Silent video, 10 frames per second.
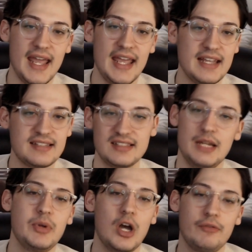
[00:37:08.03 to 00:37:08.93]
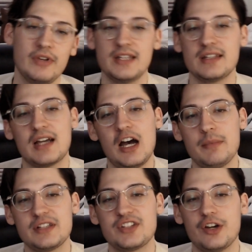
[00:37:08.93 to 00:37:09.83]
a snippet of it in the
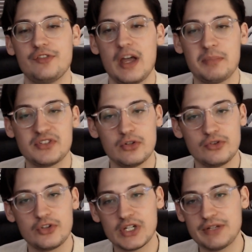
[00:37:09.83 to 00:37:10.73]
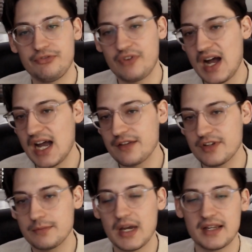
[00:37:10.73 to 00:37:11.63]
comments of episode 35
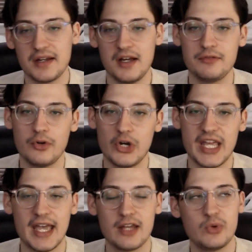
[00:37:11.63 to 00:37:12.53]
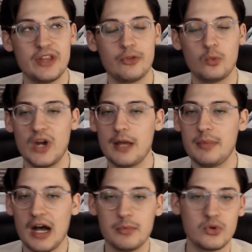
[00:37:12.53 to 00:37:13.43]
in my convo I had with
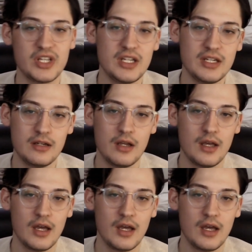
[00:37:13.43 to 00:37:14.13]
Reb Abuhin.